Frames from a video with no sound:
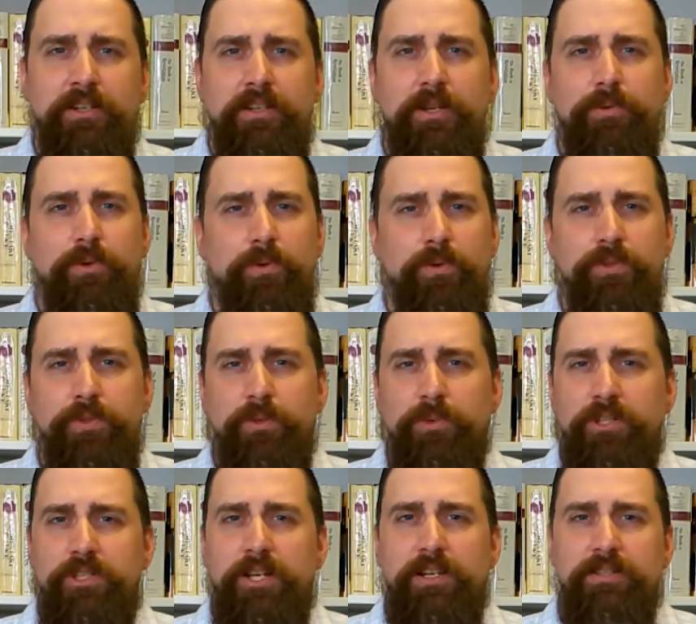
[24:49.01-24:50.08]
that we're always going to
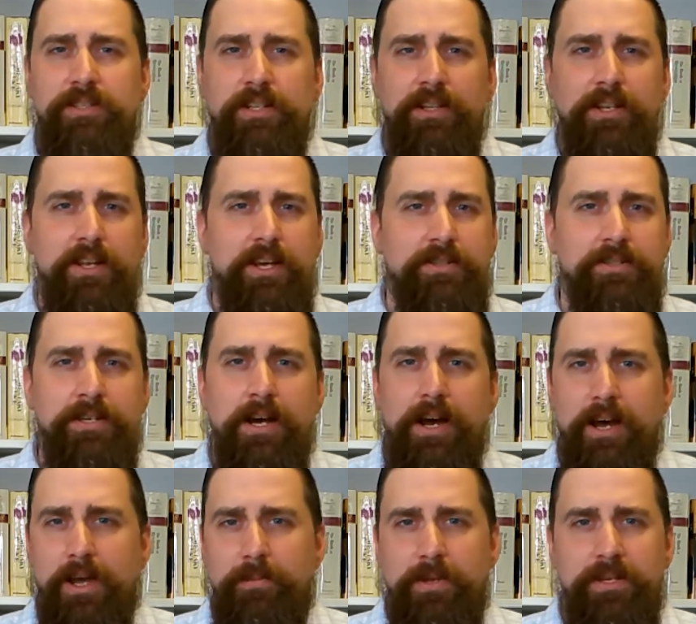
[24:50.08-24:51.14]
be chasing the next
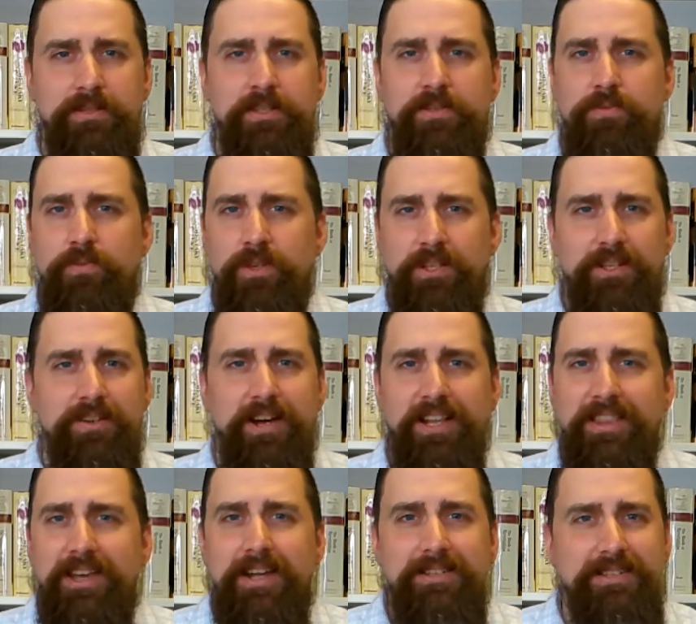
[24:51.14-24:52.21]
high because it's really
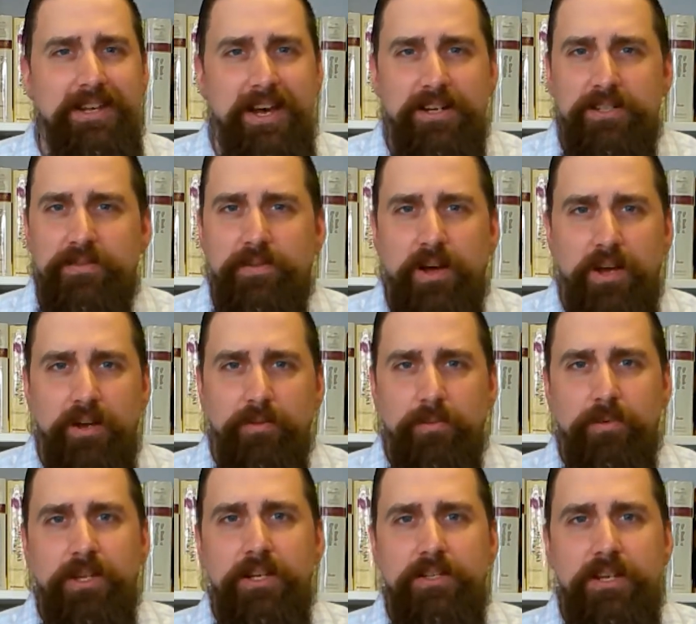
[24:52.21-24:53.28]
not that satisfying
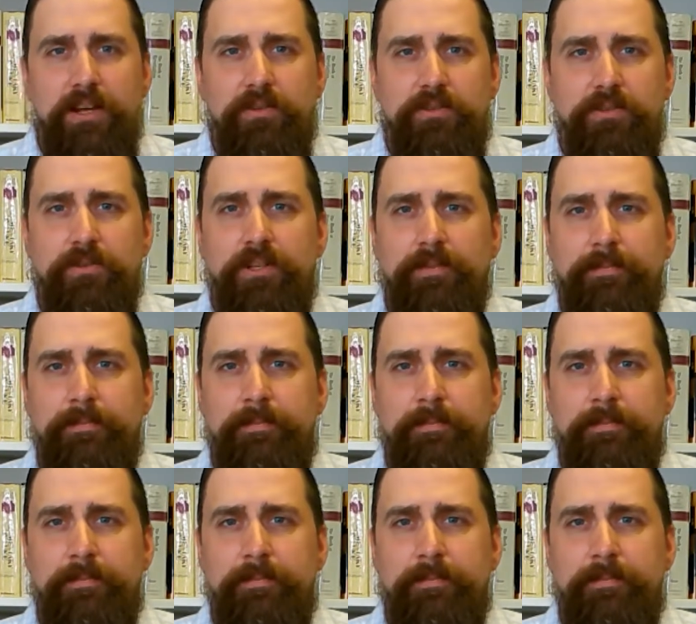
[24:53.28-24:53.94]
when we get down to it.